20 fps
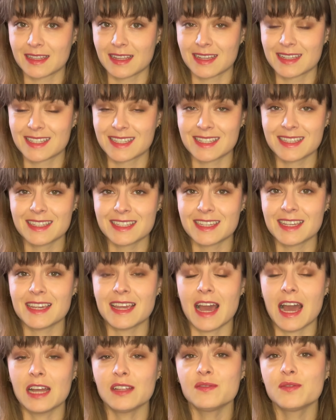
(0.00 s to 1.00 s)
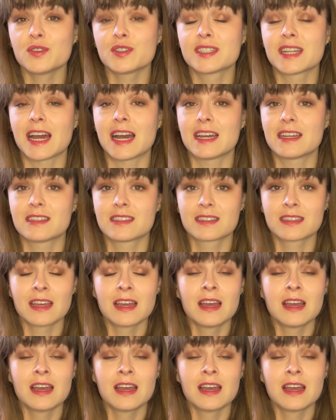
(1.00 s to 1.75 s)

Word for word: since he advertised